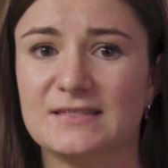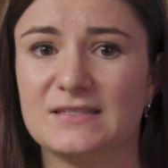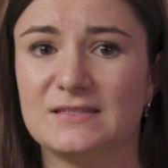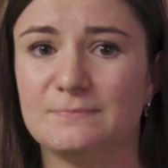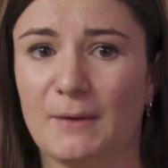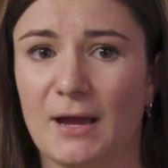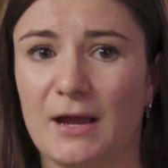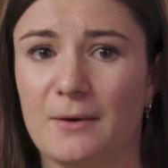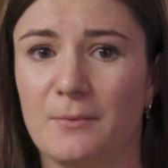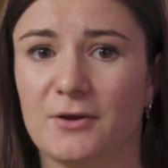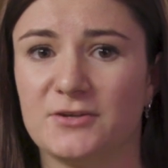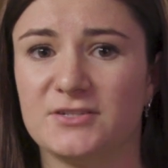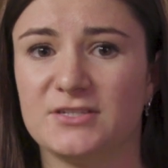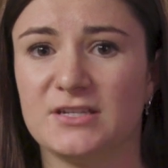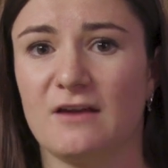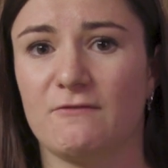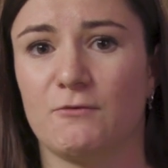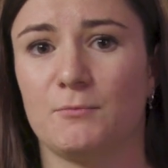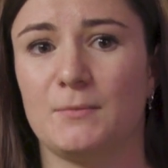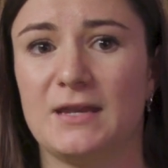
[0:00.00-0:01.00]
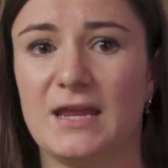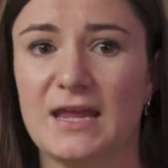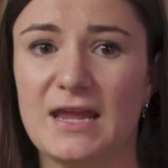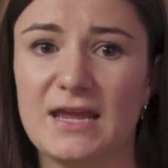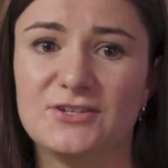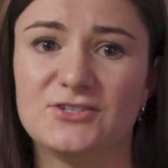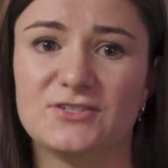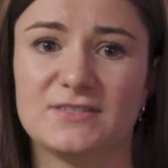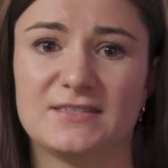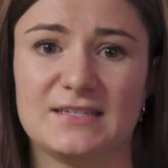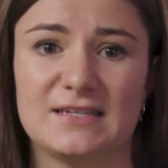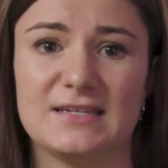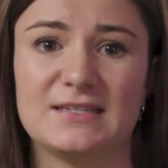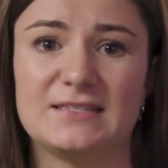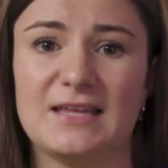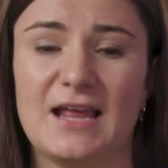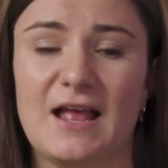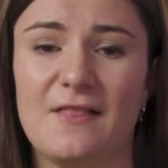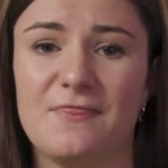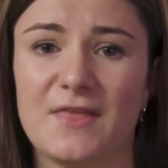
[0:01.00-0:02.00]
its spyware to government
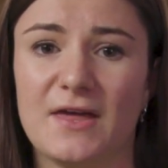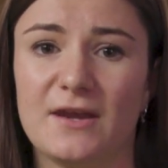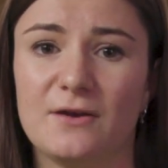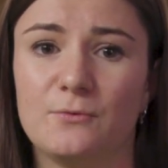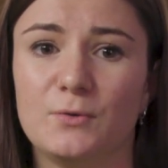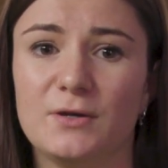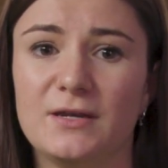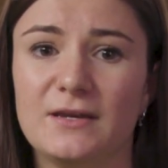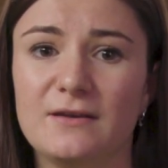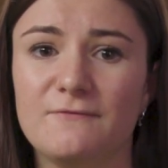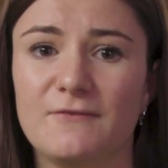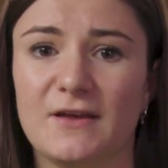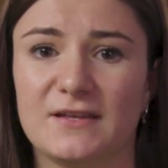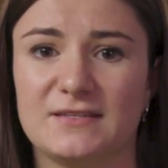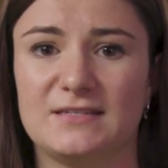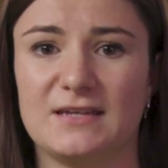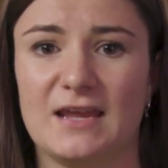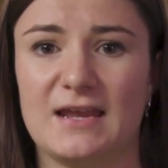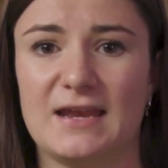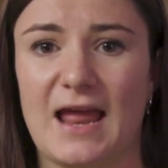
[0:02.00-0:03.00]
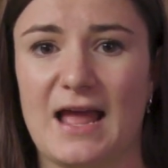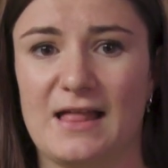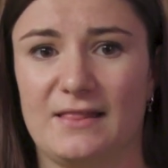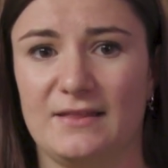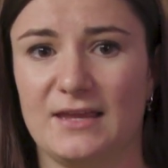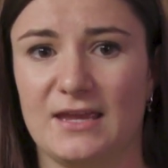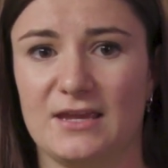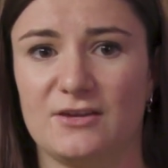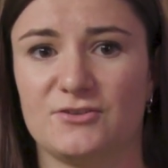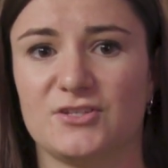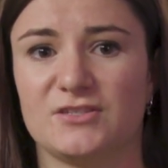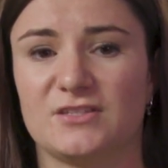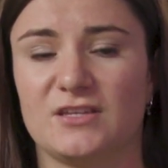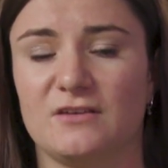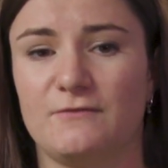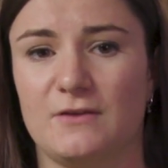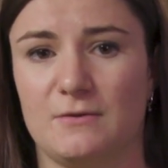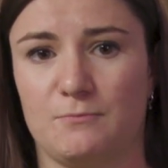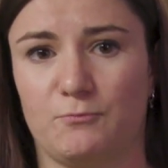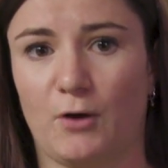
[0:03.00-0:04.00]
agencies and that it would investigate allegations
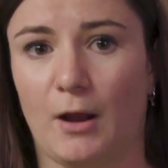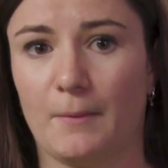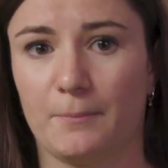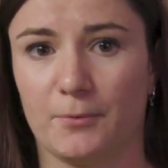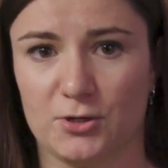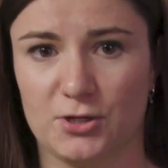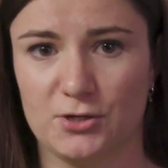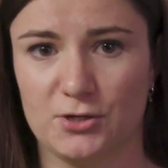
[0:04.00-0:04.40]
of improper